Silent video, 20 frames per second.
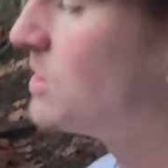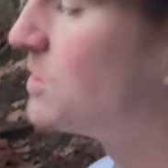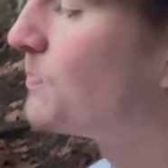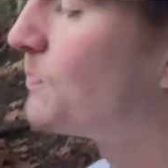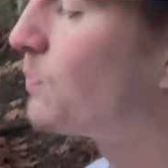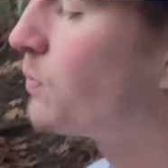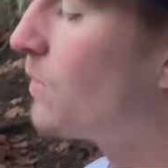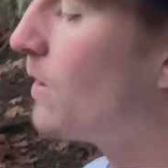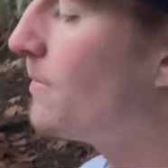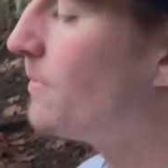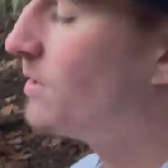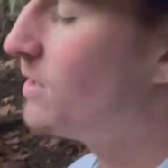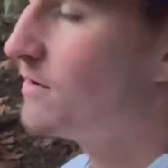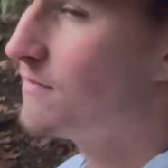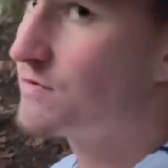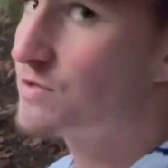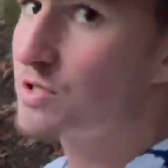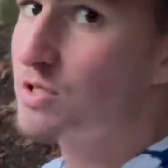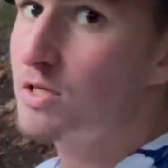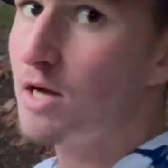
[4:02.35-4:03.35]
primitive
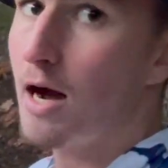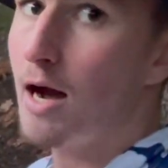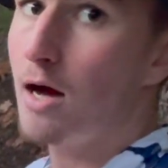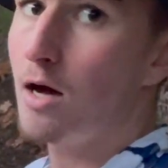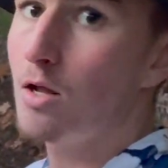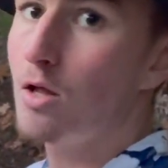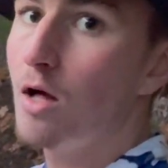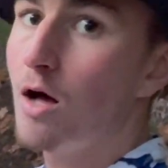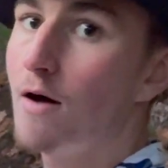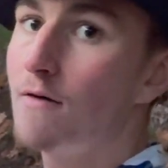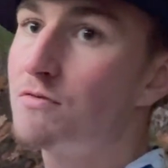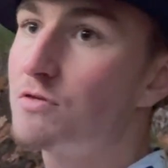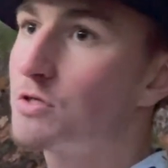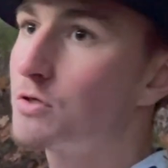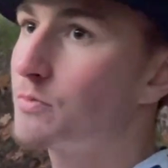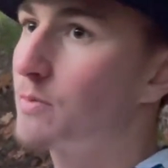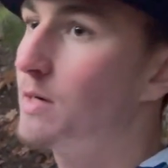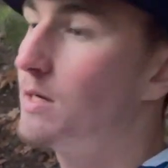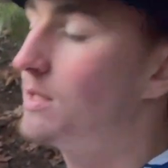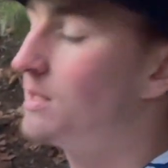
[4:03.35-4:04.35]
style of
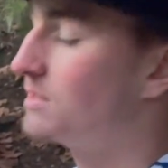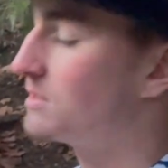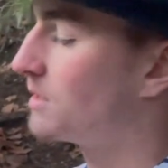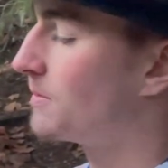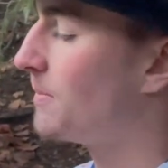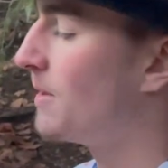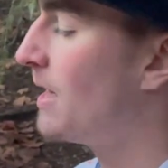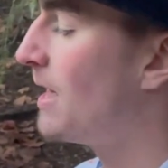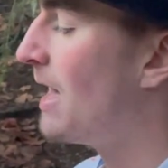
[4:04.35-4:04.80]
surrealism,